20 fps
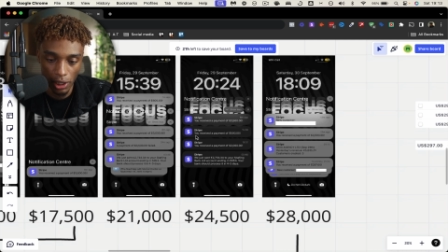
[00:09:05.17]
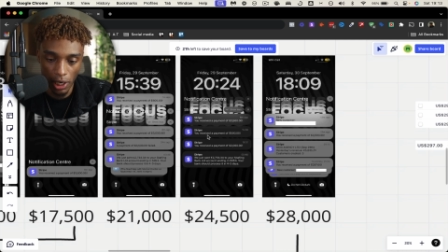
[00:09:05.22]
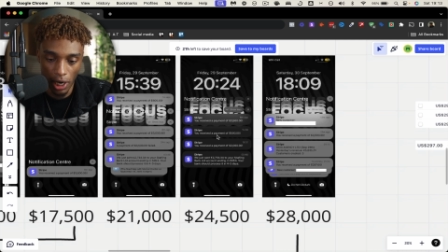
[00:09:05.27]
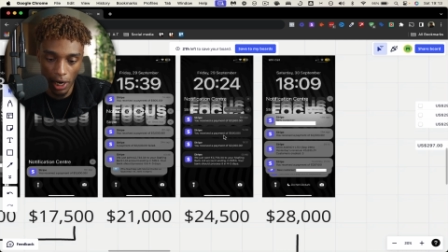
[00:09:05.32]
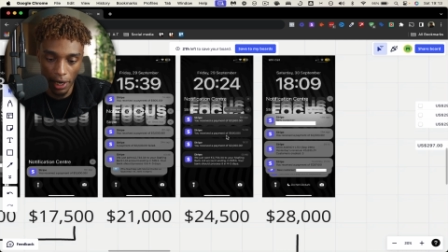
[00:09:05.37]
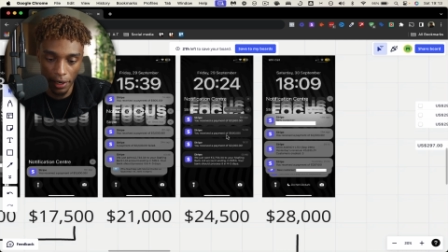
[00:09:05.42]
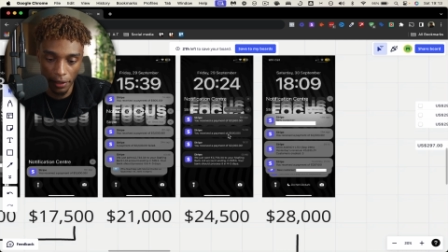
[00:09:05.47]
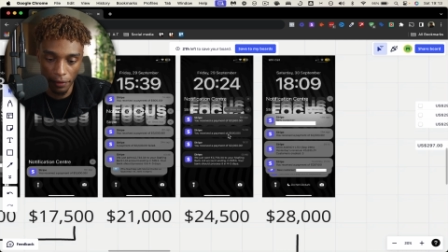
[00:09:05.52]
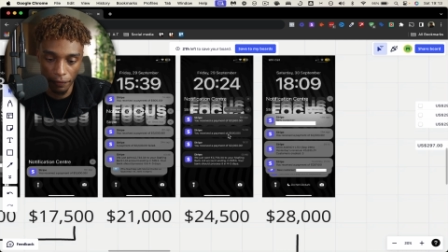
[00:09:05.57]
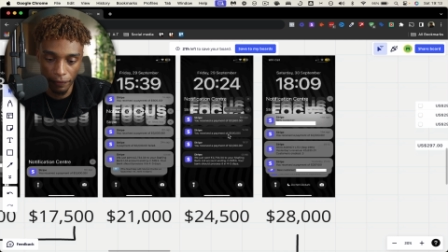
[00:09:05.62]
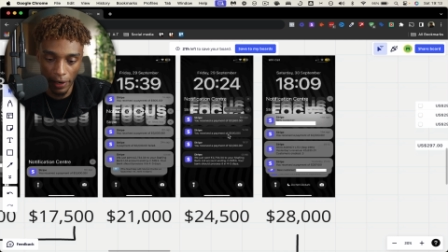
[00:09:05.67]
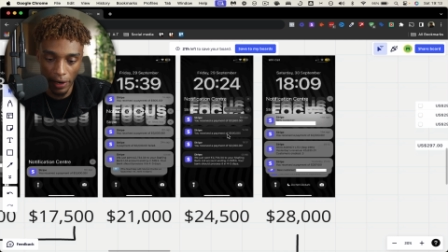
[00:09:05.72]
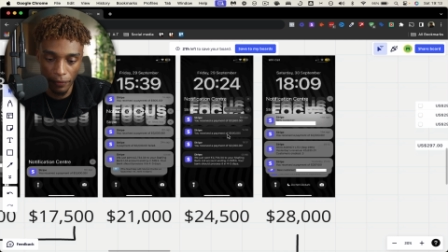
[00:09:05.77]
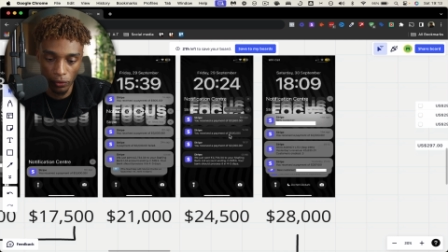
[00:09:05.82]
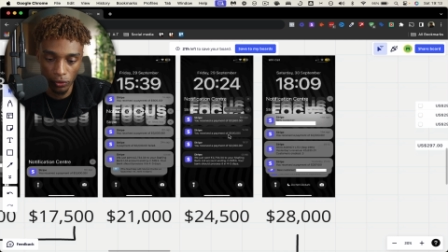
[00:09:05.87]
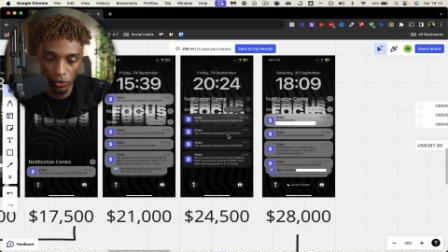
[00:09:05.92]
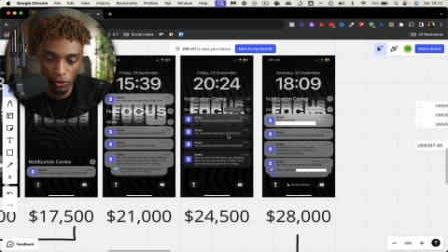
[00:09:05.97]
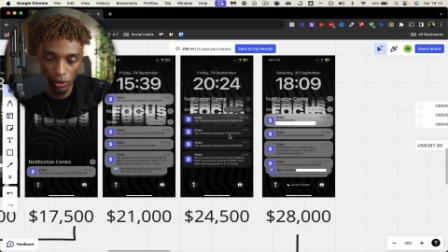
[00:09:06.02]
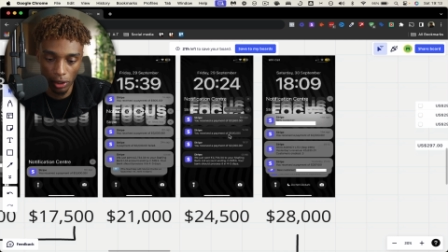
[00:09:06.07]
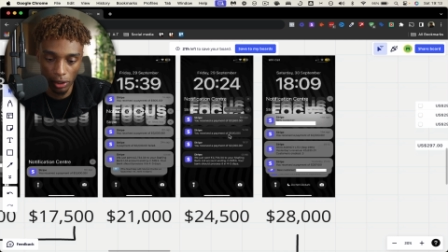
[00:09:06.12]
And then the
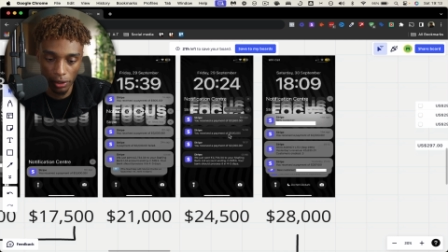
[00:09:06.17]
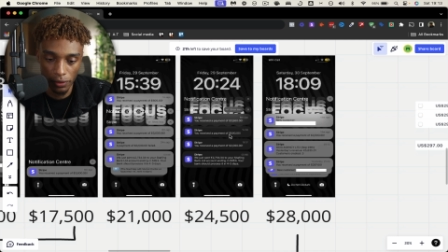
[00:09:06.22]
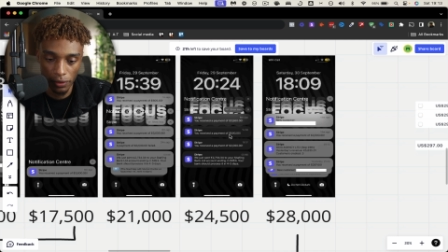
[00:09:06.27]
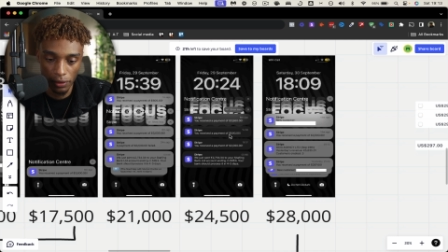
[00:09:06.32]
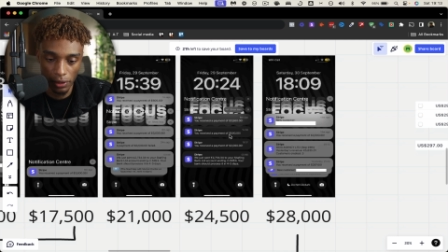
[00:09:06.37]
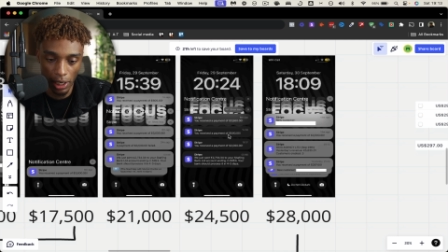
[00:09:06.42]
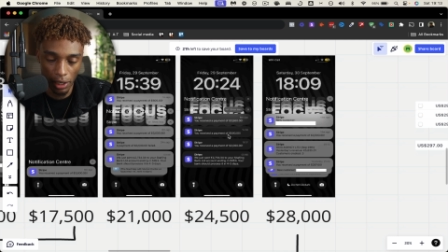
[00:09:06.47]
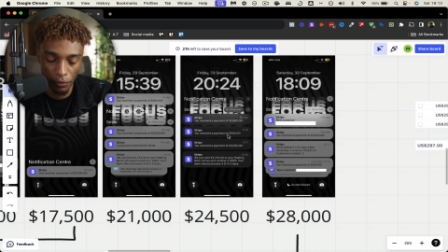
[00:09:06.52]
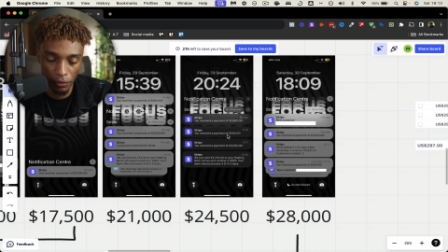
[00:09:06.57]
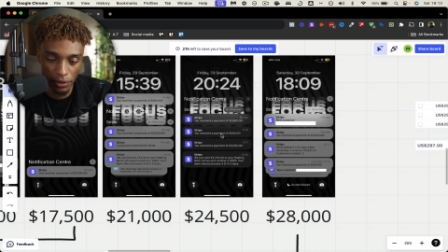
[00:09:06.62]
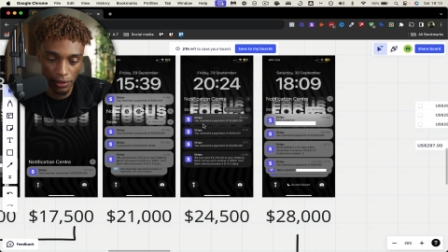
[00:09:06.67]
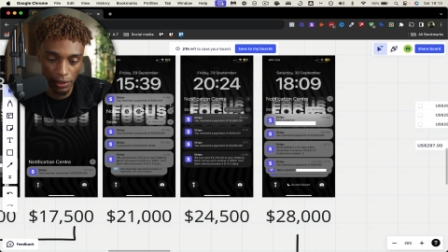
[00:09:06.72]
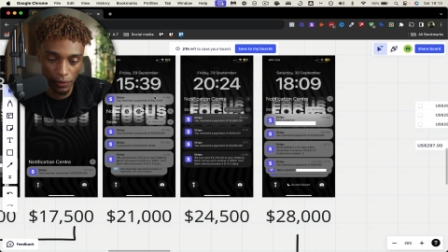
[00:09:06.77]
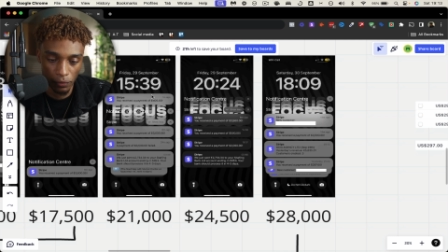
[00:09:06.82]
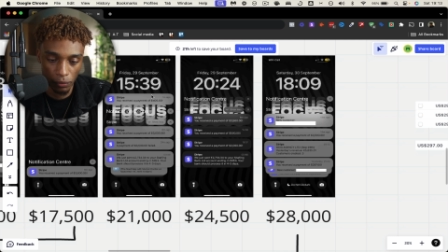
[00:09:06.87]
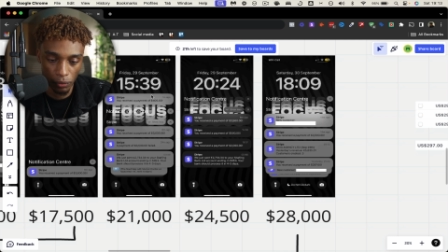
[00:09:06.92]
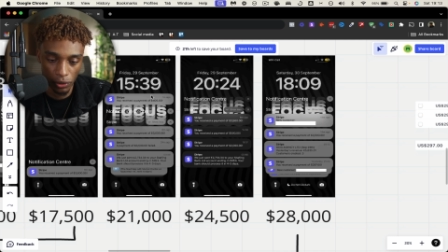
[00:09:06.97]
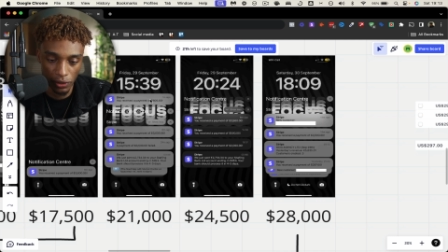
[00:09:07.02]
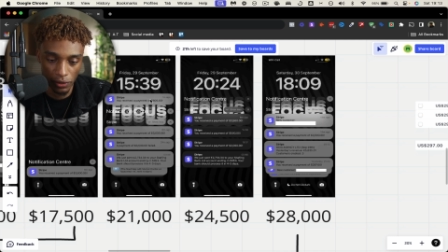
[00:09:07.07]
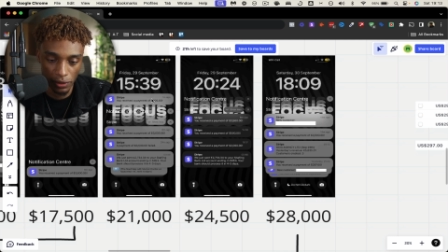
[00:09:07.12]
$500 that I
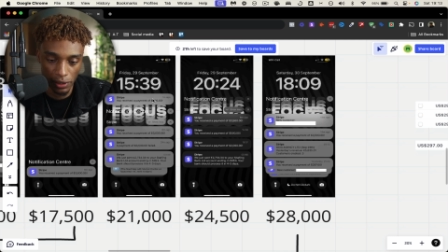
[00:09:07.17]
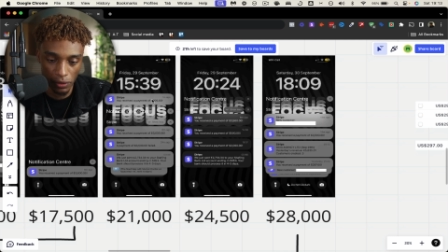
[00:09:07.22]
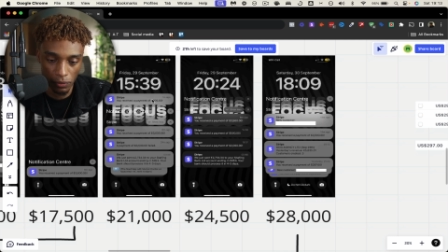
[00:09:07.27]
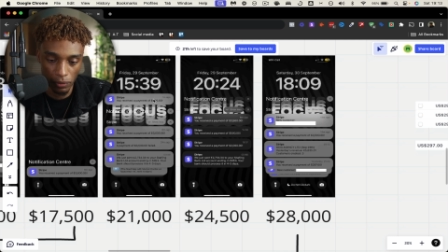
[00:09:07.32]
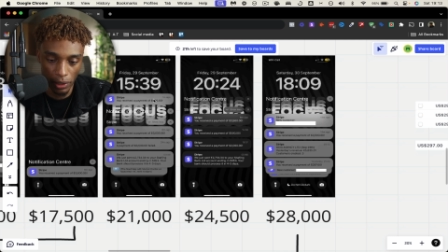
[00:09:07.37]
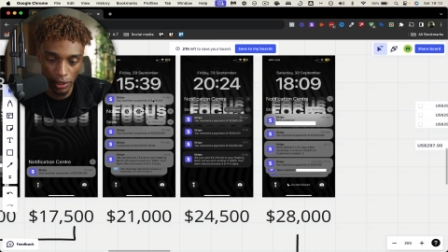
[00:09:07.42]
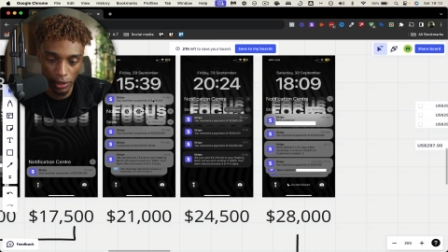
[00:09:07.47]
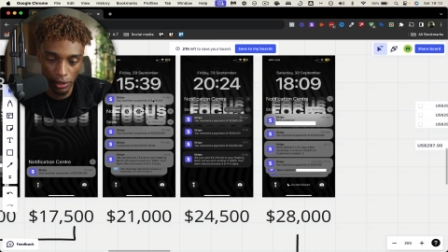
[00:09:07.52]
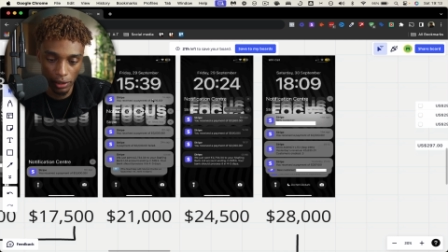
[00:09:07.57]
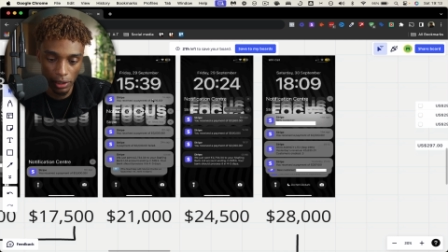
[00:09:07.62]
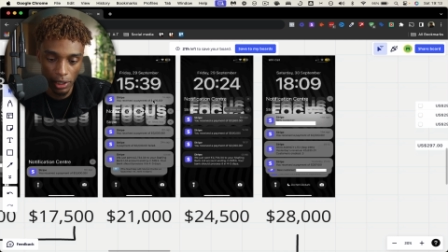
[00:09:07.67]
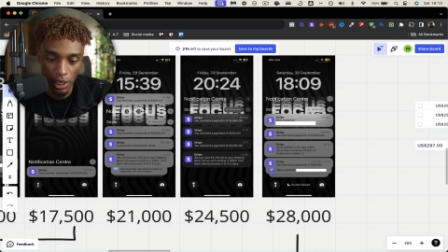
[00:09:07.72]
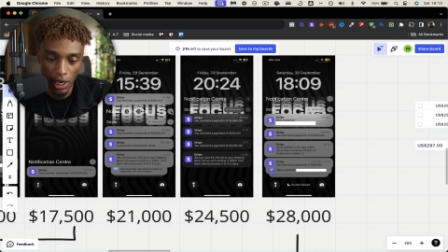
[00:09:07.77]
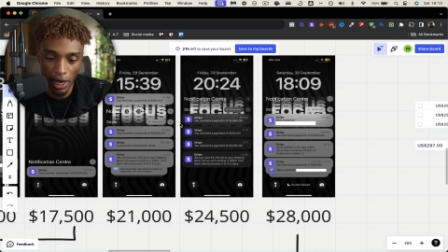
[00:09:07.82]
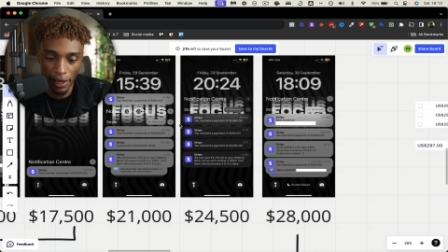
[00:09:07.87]
received, which is this right here.